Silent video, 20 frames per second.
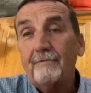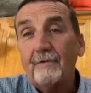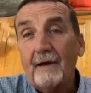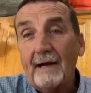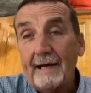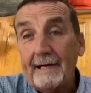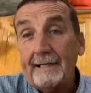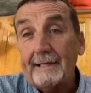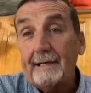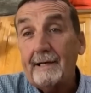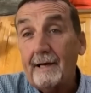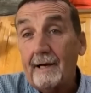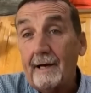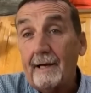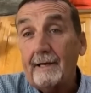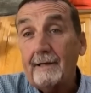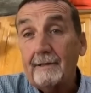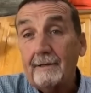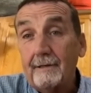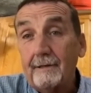Friday
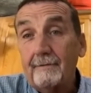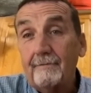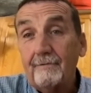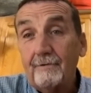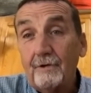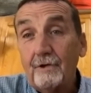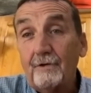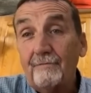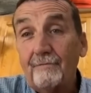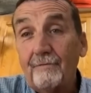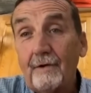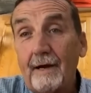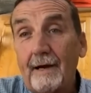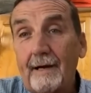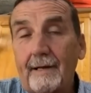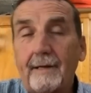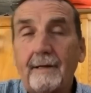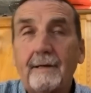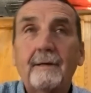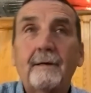night, Good
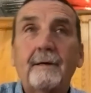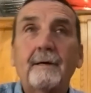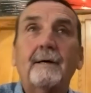Friday,